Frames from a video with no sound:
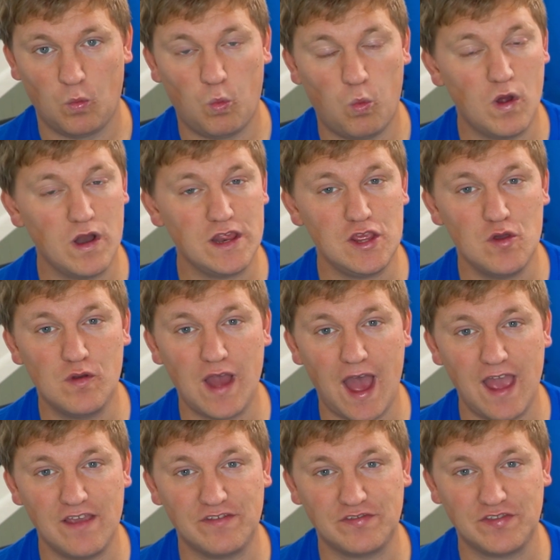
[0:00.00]
What do you
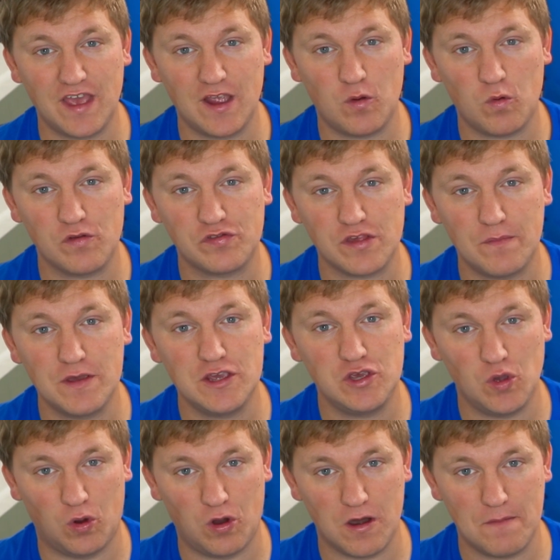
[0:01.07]
guys think were some of
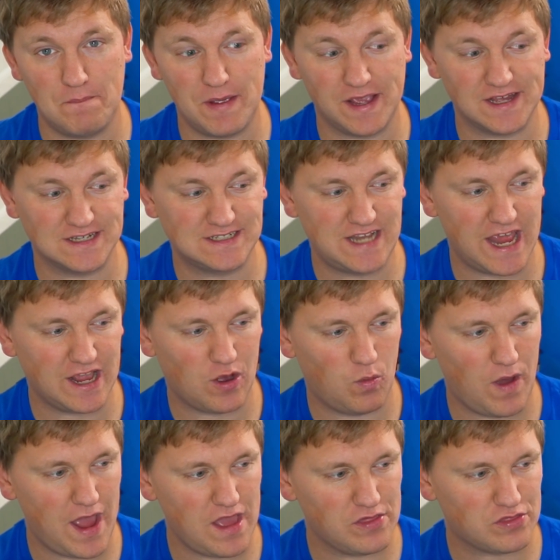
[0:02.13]
your biggest
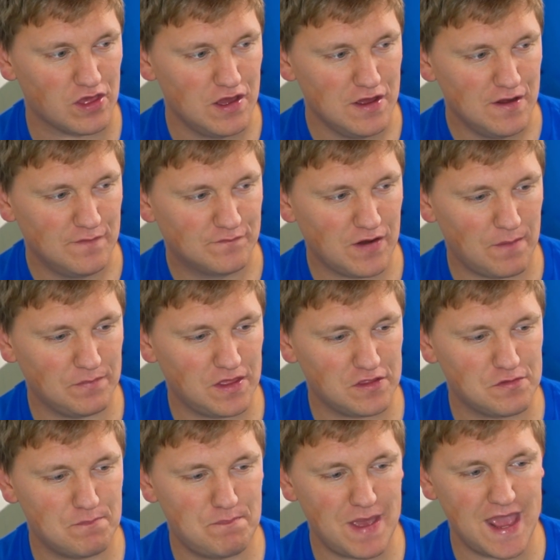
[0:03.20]
takeaways from
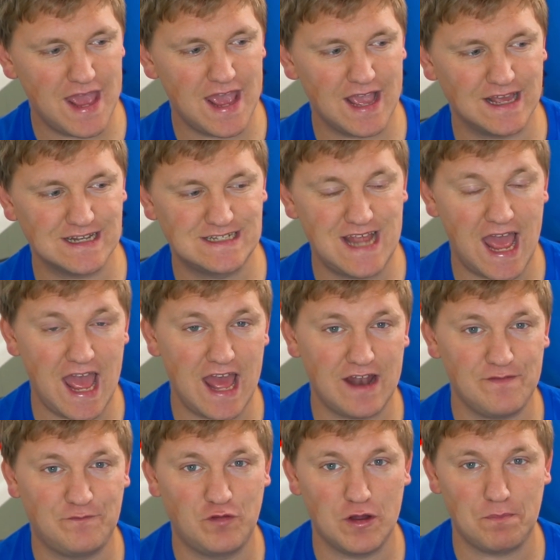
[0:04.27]
this Big
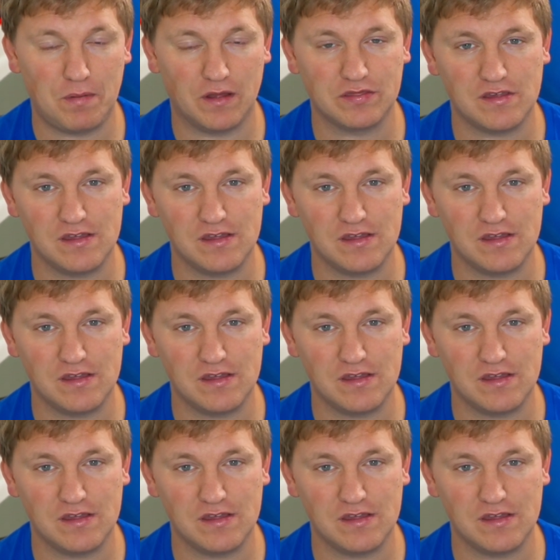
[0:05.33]
Ten football